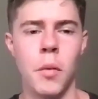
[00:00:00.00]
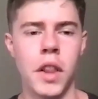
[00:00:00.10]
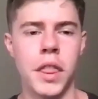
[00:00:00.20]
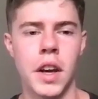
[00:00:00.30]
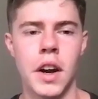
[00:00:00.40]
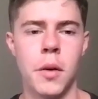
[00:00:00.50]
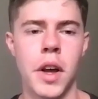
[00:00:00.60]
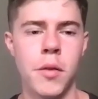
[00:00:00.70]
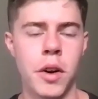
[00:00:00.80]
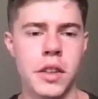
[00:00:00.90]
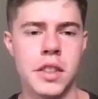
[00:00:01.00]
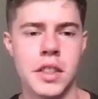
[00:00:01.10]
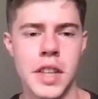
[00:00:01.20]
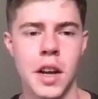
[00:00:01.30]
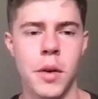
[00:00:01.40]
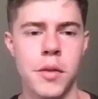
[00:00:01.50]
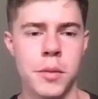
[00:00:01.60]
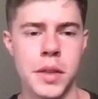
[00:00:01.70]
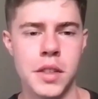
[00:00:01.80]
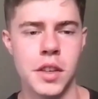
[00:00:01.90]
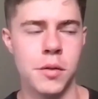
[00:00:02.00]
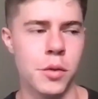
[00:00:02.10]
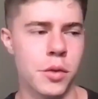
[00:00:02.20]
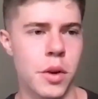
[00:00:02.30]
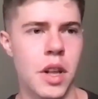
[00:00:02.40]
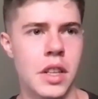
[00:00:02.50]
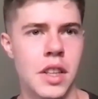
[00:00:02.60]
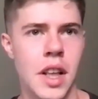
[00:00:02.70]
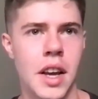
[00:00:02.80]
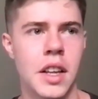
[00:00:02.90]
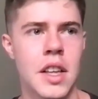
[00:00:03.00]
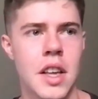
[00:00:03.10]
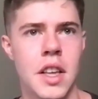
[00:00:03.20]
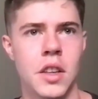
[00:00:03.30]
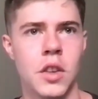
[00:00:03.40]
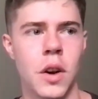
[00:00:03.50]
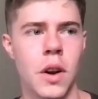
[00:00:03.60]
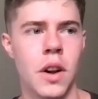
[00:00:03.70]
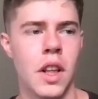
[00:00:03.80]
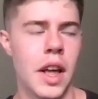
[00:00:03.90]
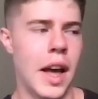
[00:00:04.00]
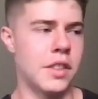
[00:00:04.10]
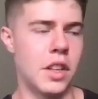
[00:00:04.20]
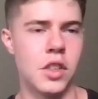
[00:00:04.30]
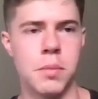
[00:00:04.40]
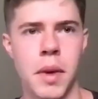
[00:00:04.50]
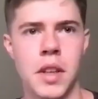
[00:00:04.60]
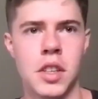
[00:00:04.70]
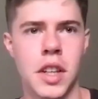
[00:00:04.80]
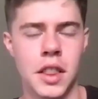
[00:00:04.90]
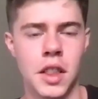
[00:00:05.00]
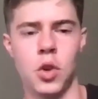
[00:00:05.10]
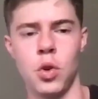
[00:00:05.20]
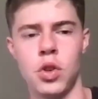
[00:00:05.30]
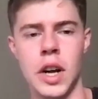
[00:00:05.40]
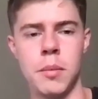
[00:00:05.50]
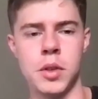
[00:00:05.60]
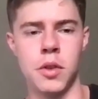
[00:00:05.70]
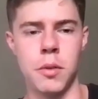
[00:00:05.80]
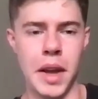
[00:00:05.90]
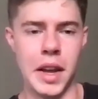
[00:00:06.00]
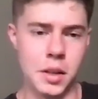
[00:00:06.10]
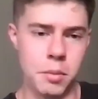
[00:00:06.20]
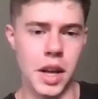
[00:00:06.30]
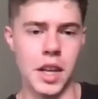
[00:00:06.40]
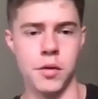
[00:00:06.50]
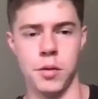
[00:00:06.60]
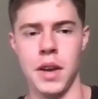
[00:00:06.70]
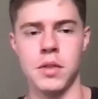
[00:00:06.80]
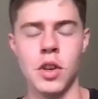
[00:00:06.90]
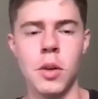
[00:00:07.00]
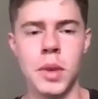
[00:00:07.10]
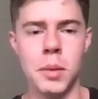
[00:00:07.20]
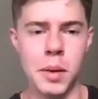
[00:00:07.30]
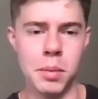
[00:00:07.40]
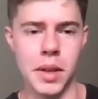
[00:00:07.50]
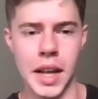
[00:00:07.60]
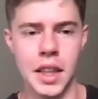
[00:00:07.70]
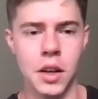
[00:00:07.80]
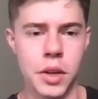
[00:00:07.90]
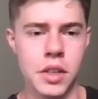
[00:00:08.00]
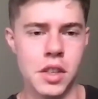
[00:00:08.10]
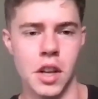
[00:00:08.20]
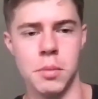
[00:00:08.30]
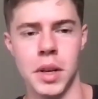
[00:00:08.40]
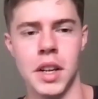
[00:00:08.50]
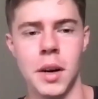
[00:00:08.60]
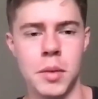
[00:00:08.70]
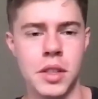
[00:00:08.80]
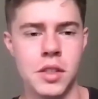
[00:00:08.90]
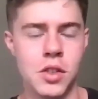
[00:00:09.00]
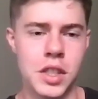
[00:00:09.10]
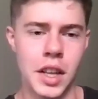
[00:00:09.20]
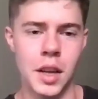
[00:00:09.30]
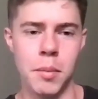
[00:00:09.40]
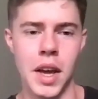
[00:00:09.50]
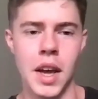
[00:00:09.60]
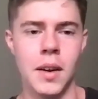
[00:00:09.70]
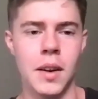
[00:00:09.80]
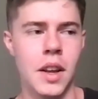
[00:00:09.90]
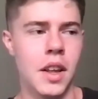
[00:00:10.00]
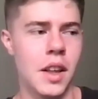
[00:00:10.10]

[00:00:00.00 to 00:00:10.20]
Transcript: and one thing i want everyone to take away from this interview as well is like you know, as I just mentioned, like the huge numbers are amazing. But if we have so many people out there doing such big numbers, just think about